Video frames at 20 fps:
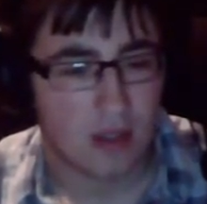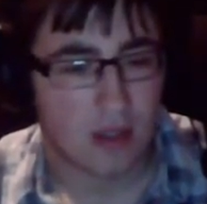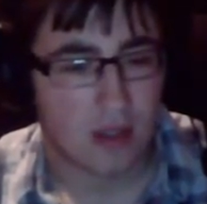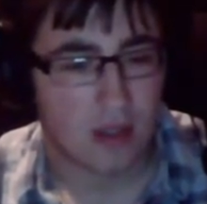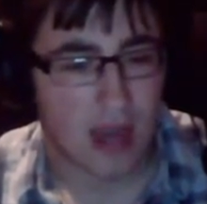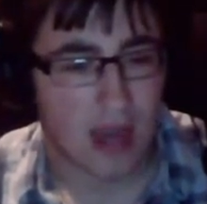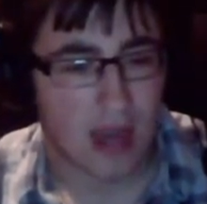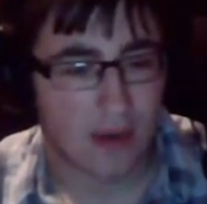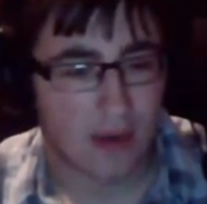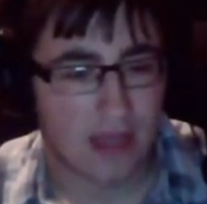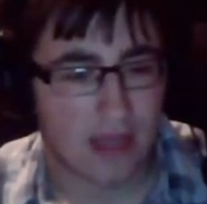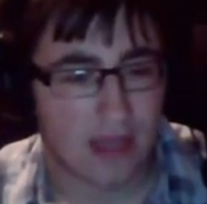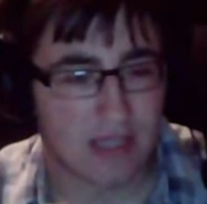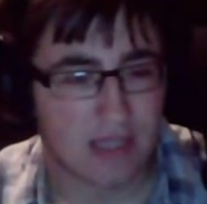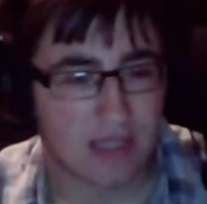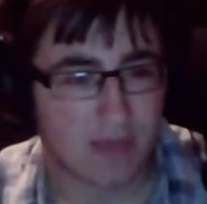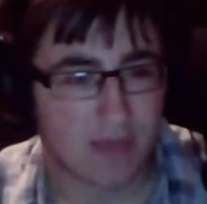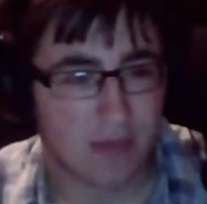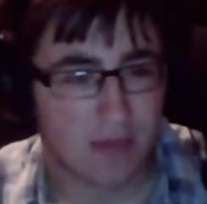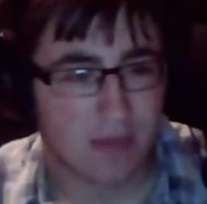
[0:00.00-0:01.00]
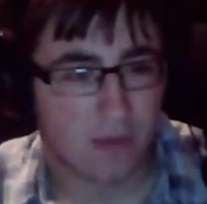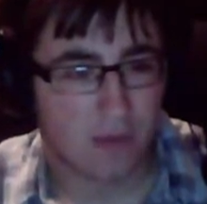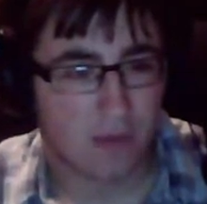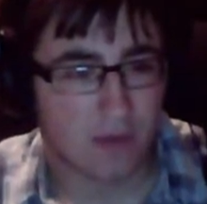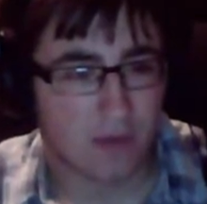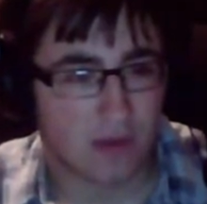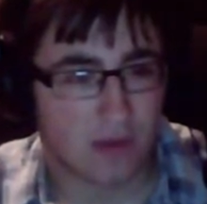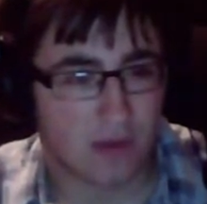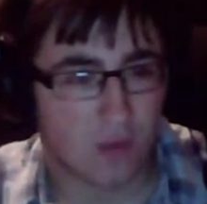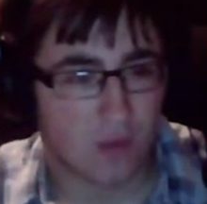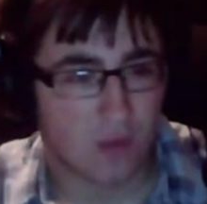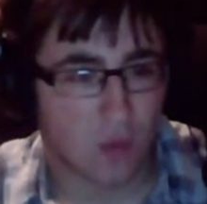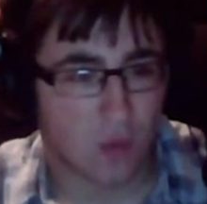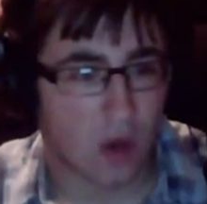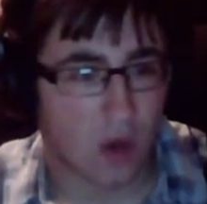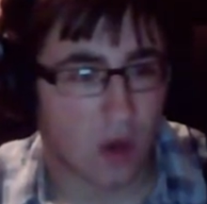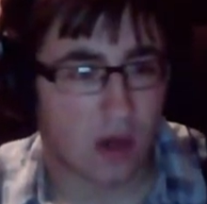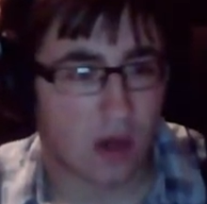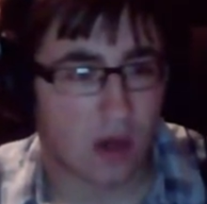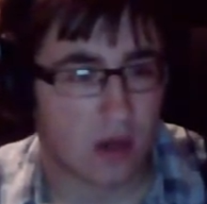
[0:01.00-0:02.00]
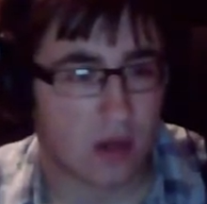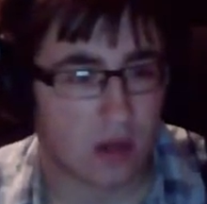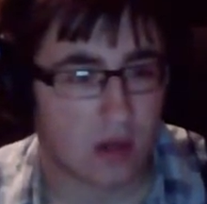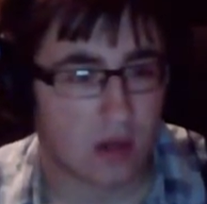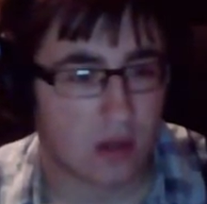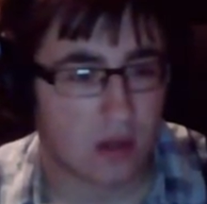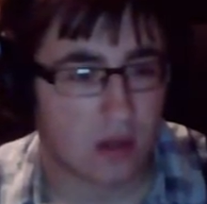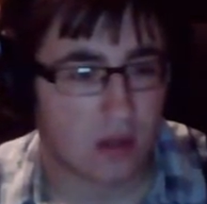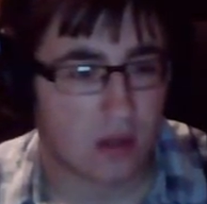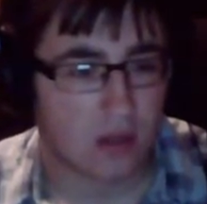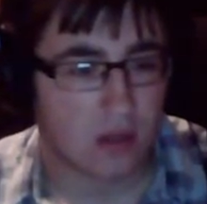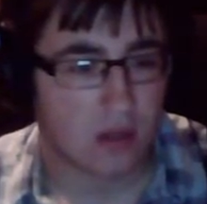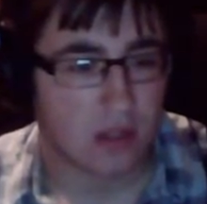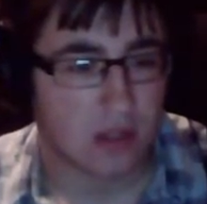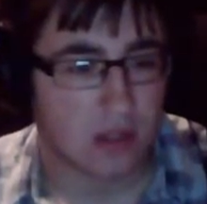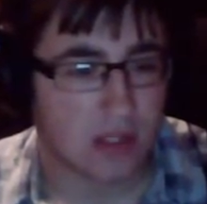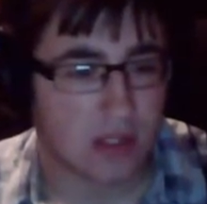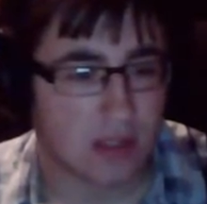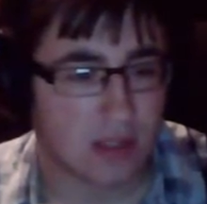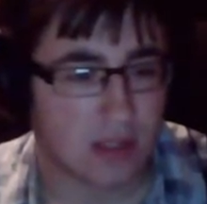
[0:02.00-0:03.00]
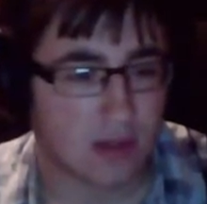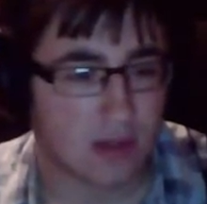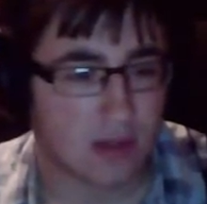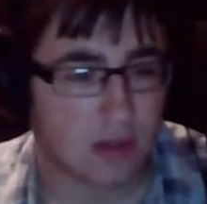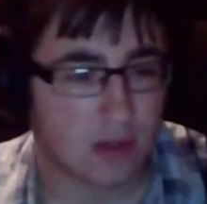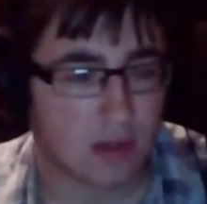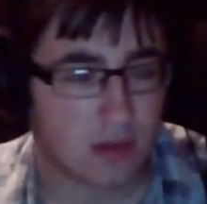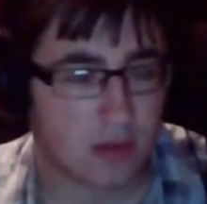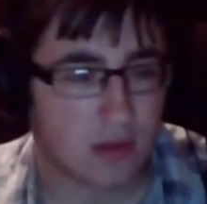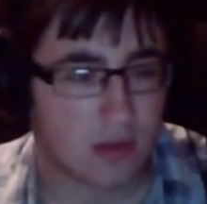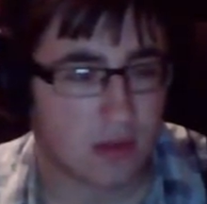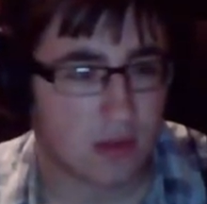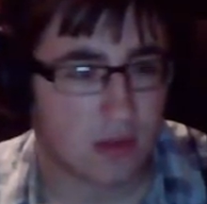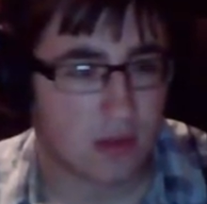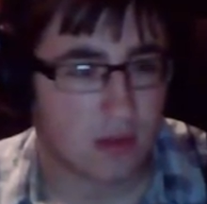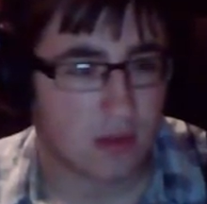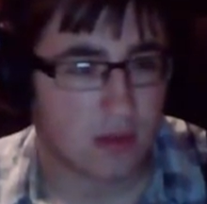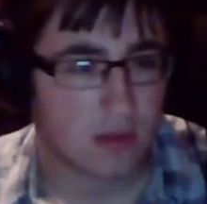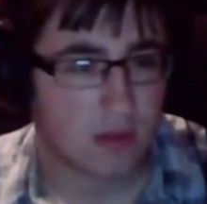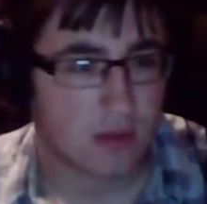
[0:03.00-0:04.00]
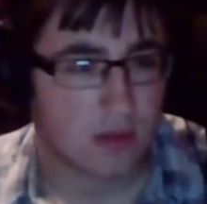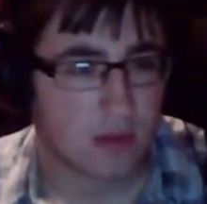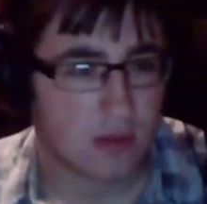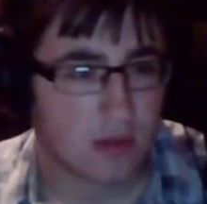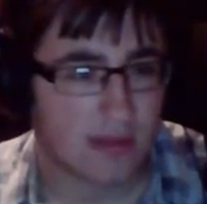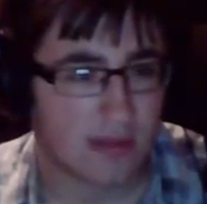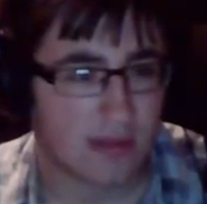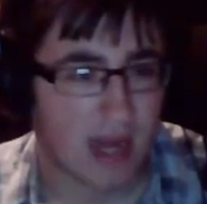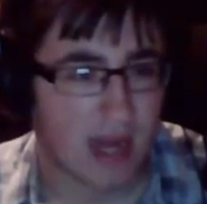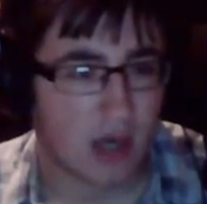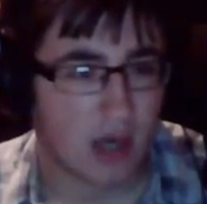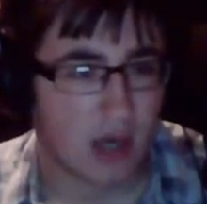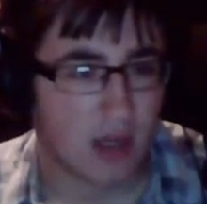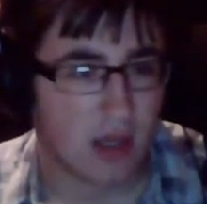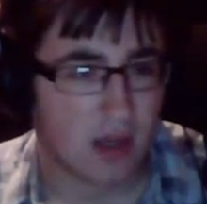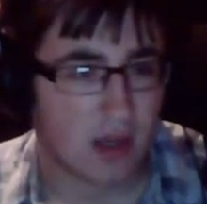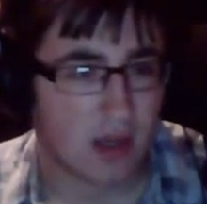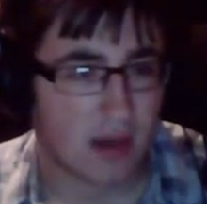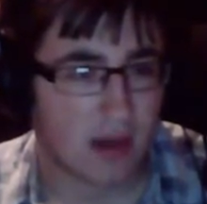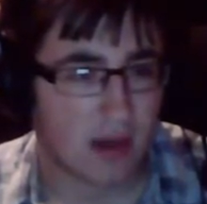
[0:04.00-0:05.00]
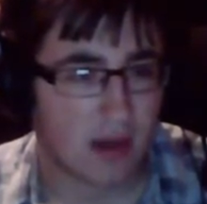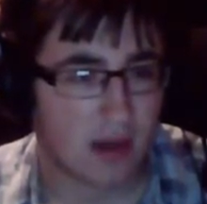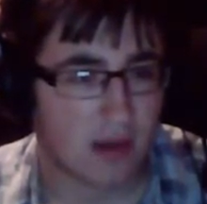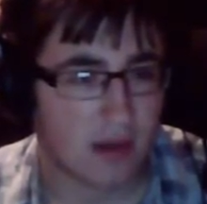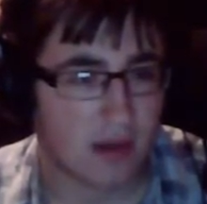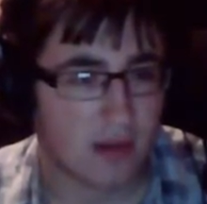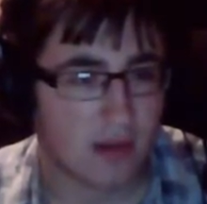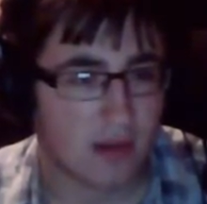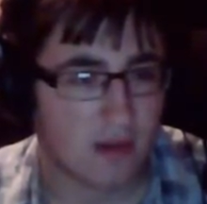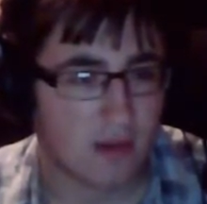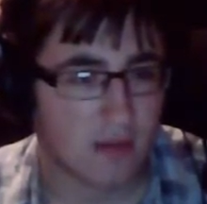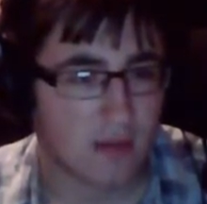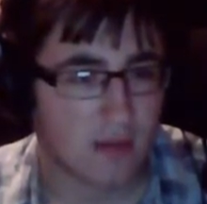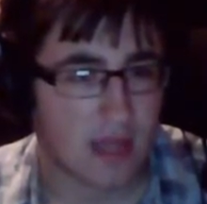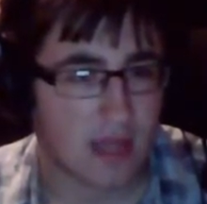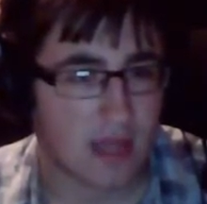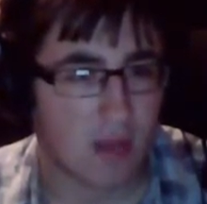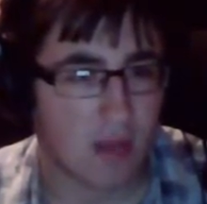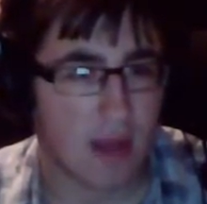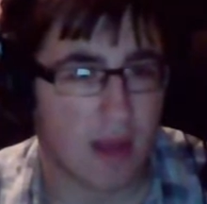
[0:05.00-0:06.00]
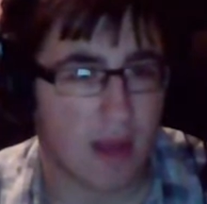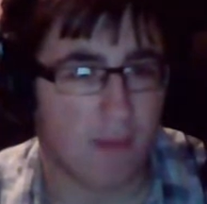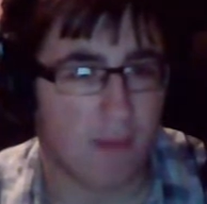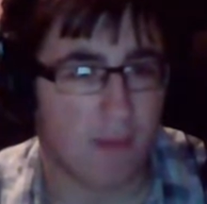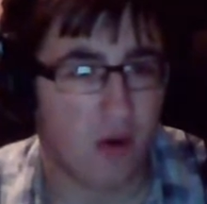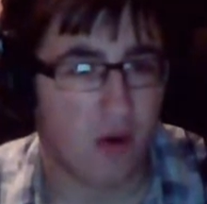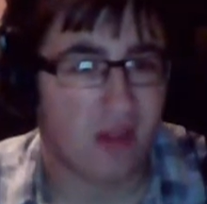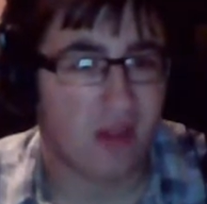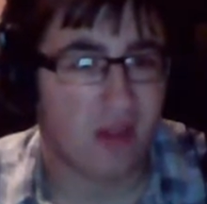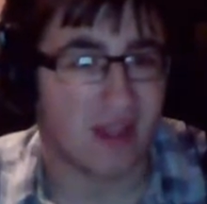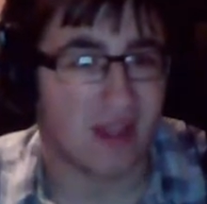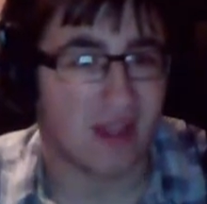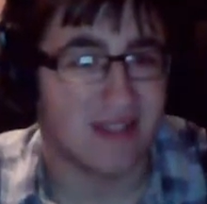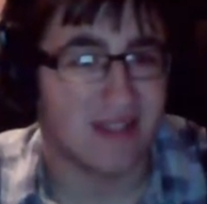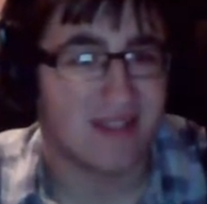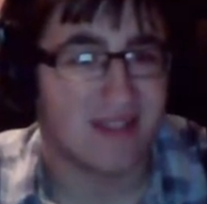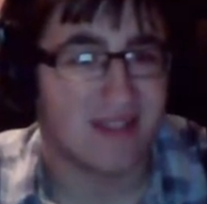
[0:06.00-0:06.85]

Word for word: I realized people weren't just there to tell me I'm pointless.